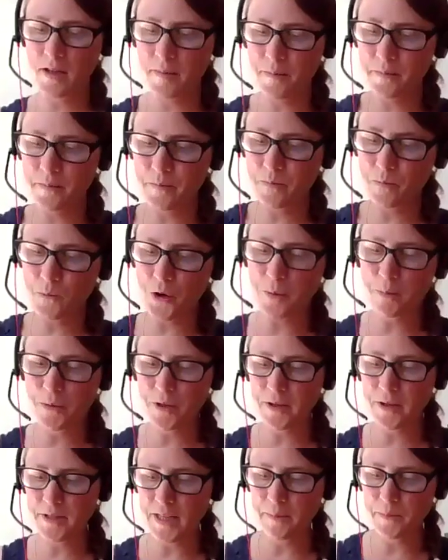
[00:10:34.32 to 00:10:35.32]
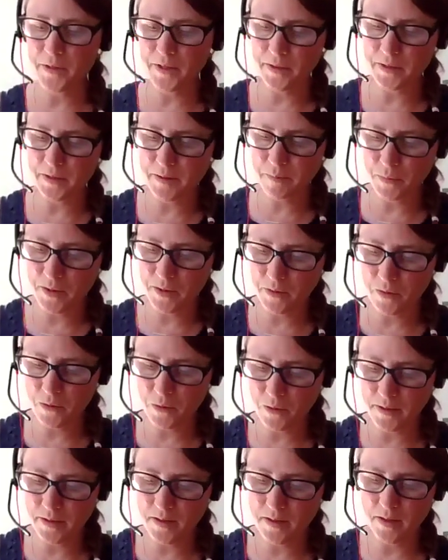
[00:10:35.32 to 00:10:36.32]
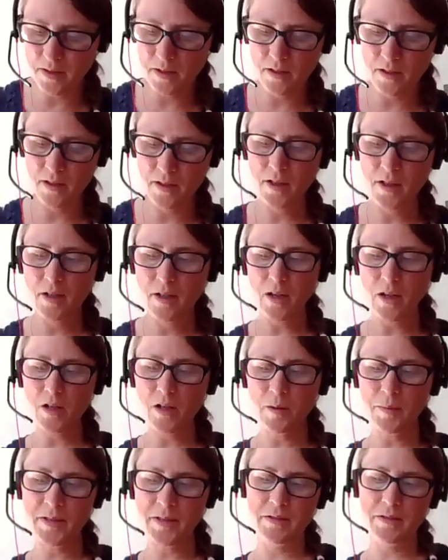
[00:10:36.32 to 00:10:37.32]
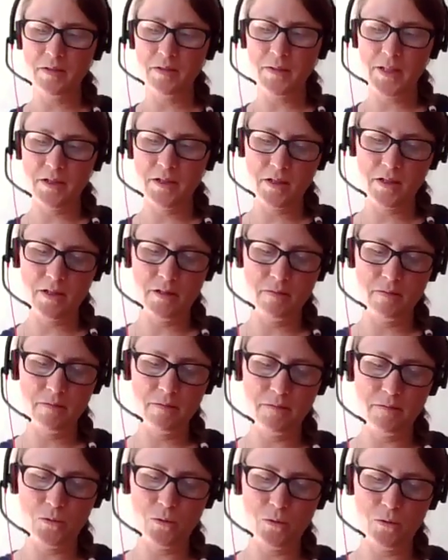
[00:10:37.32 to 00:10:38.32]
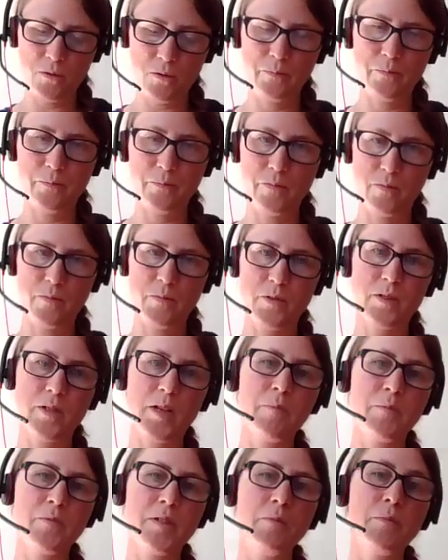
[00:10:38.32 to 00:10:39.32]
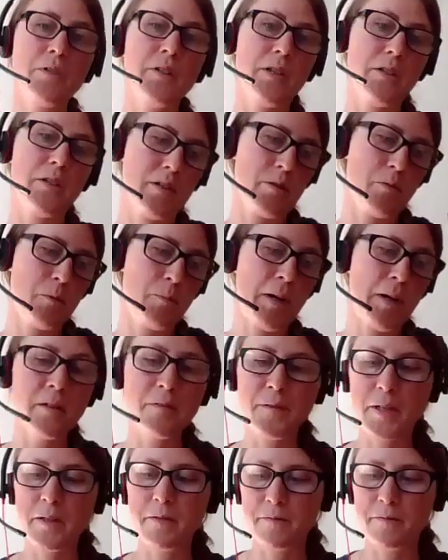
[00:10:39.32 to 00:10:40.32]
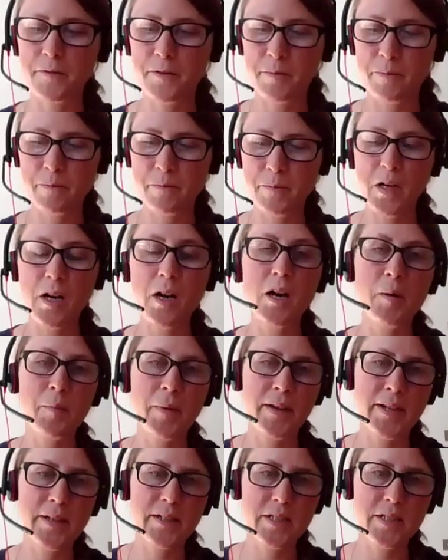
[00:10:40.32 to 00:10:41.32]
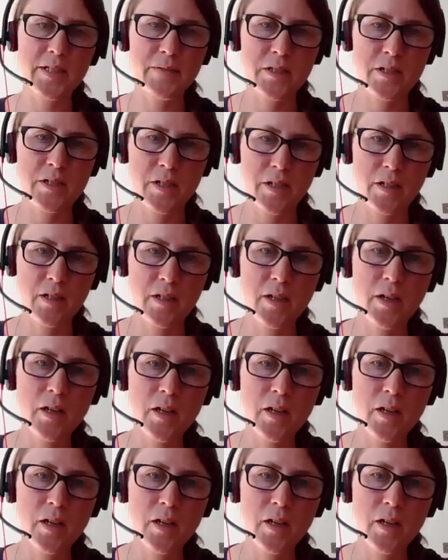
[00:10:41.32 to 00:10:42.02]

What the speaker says: proprioception as being quite a common intervention for somebody that would benefit from a calming activity.